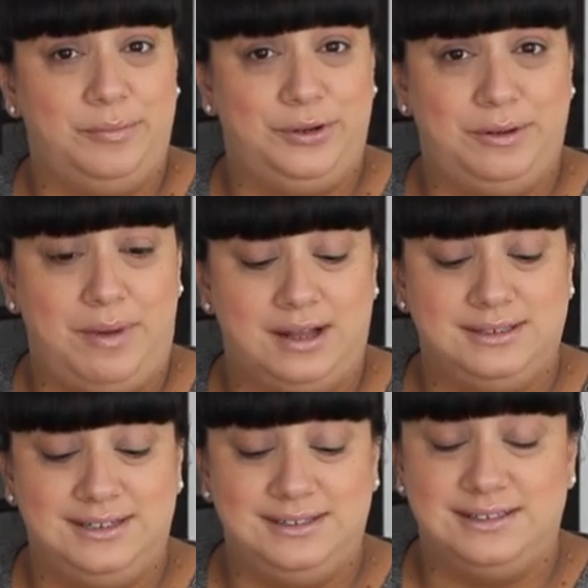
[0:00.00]
our beauty
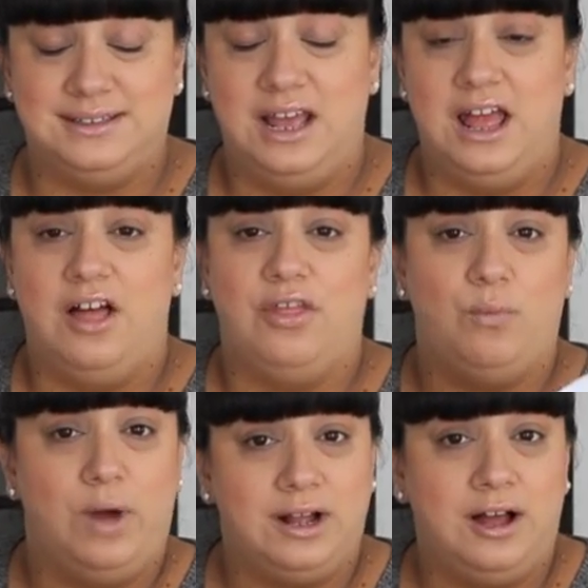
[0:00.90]
boxes,
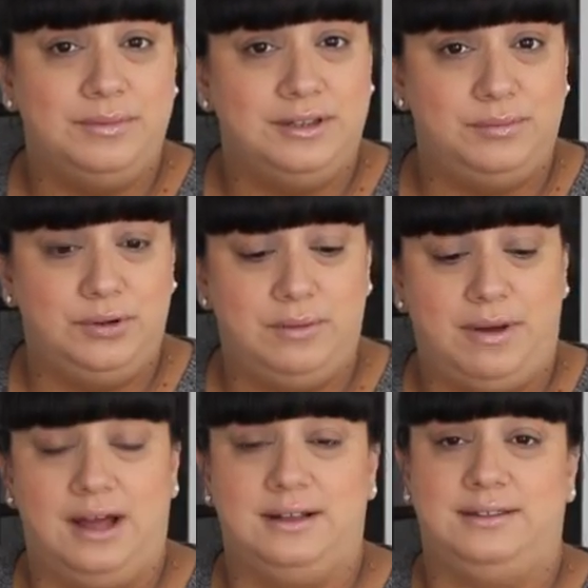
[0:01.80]
what comes in the beauty
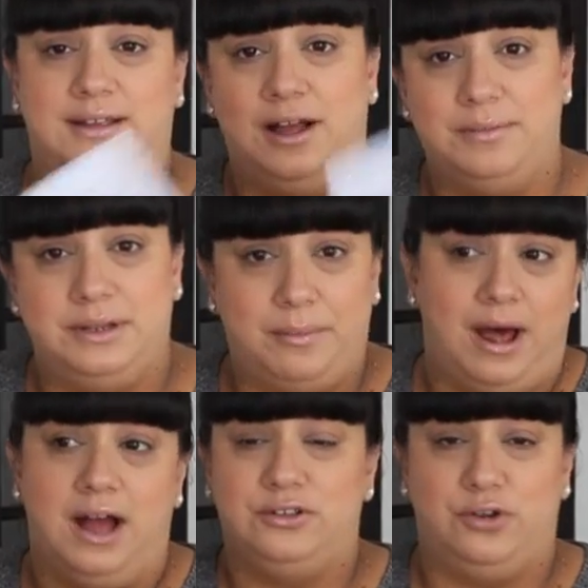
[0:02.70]
box, it comes in a
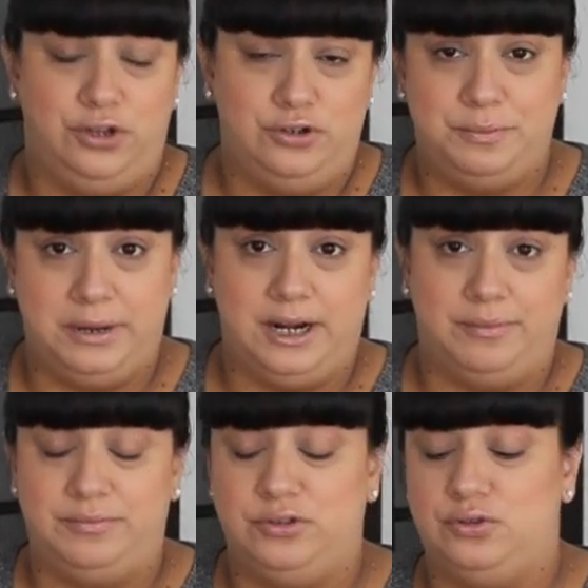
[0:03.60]
box, or you usually pick it
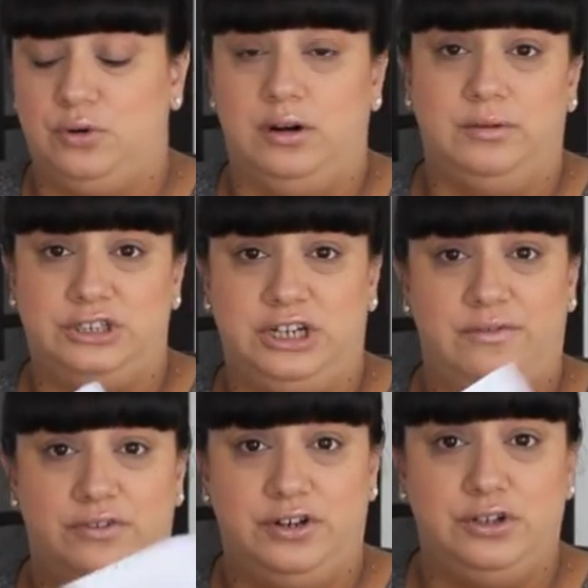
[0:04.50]
up from the store,
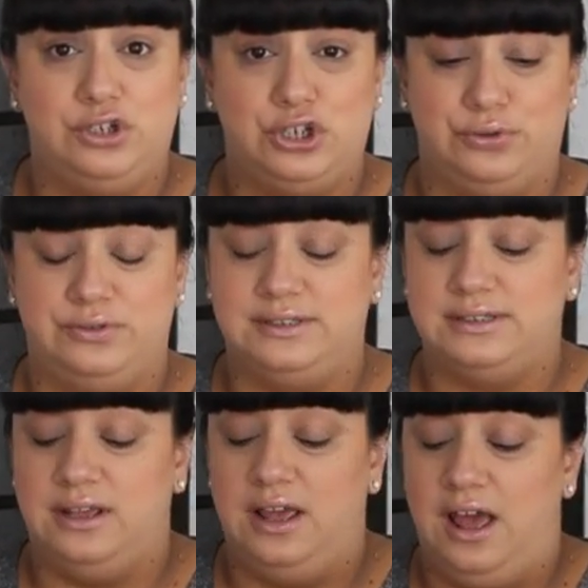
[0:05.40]
whichever you
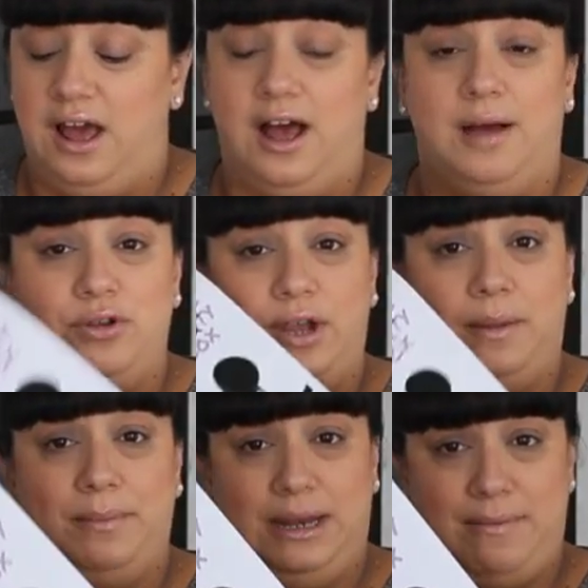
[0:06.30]
choose. You
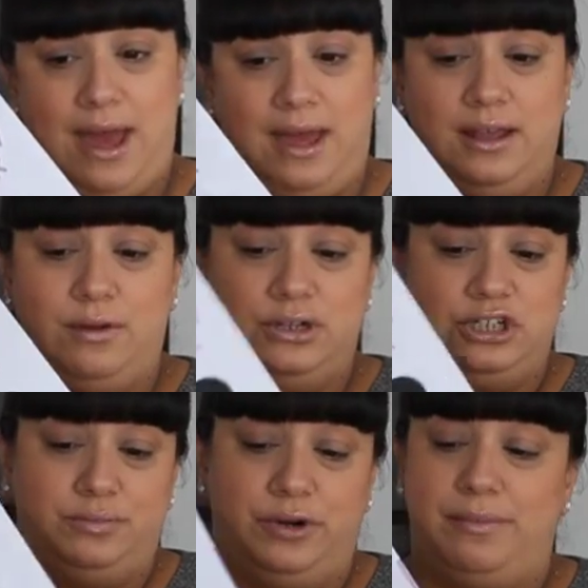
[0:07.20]
get a mini mag, which
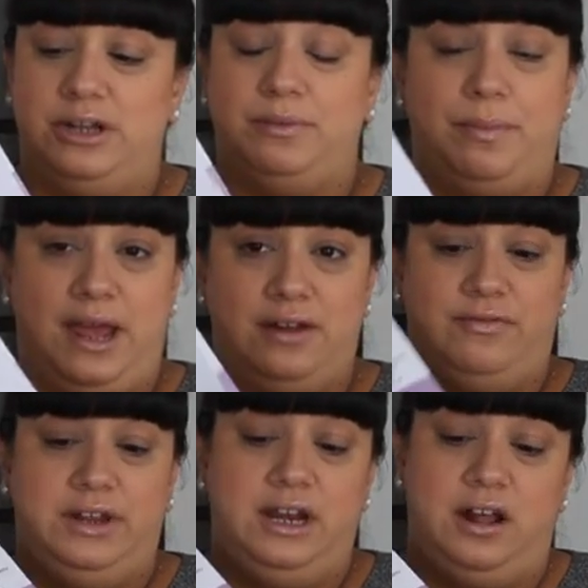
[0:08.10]
is pretty much a
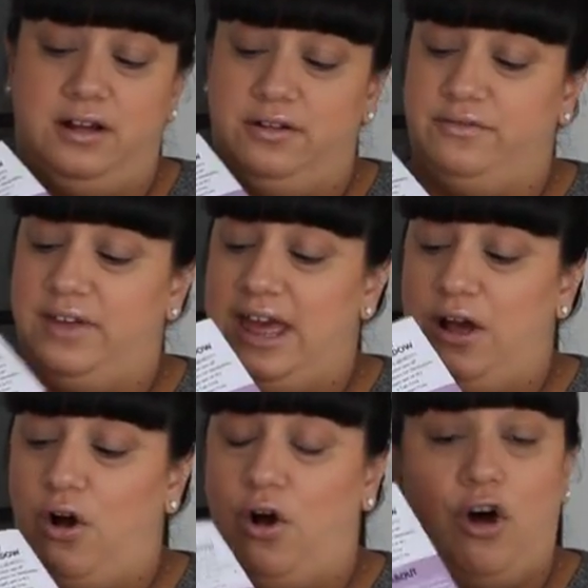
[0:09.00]
pamphlet of
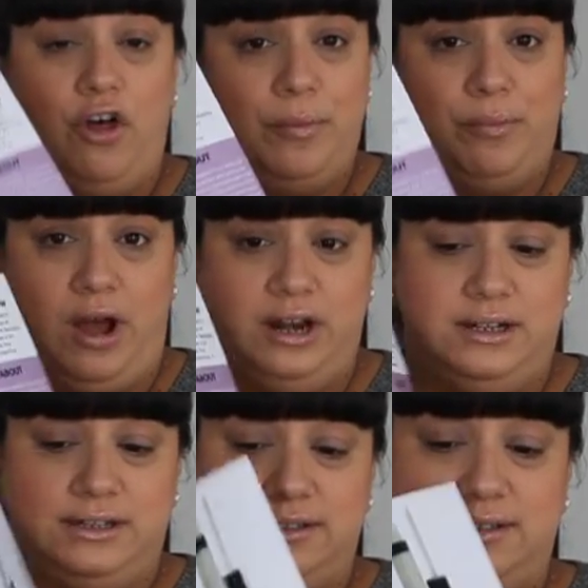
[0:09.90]
all the
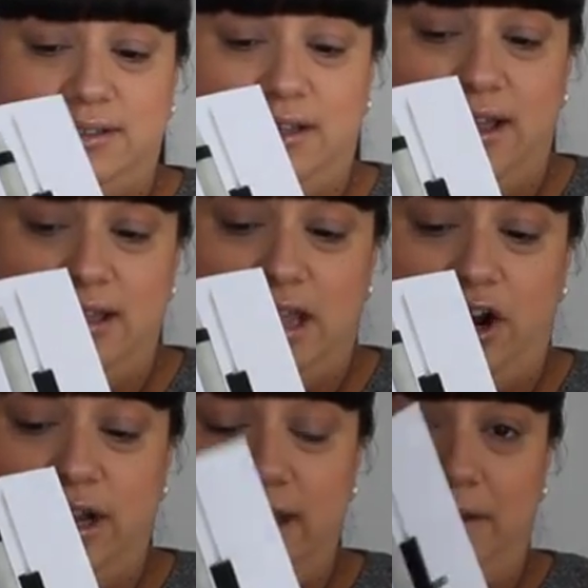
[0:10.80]
products that
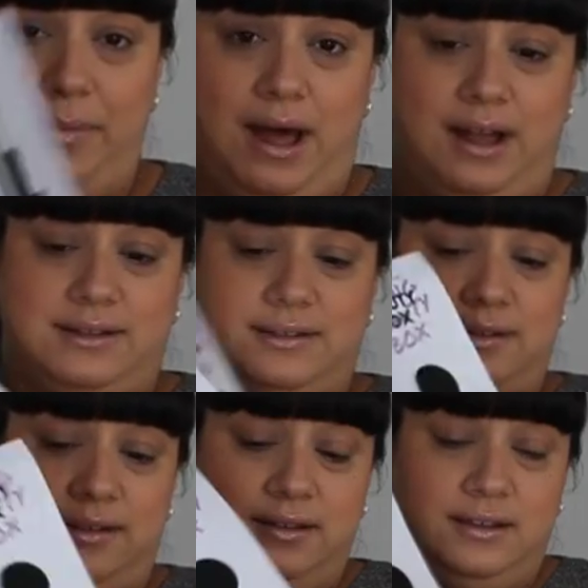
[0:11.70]
are in the
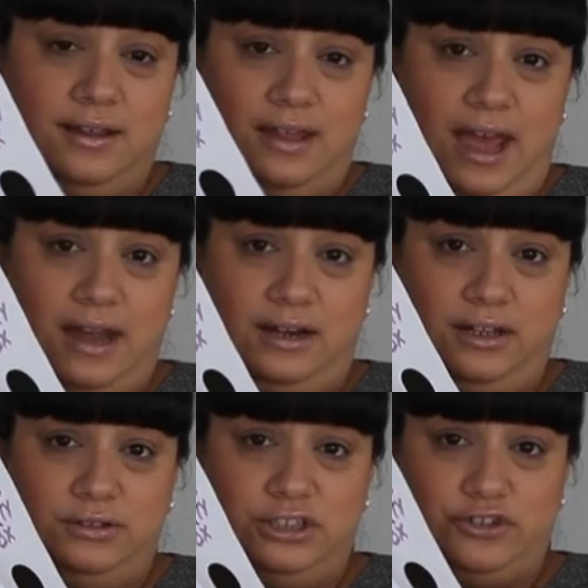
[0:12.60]
box and a
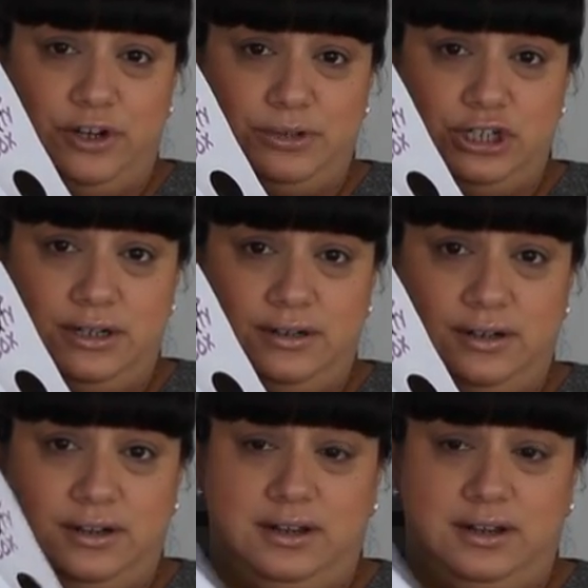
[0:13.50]
little description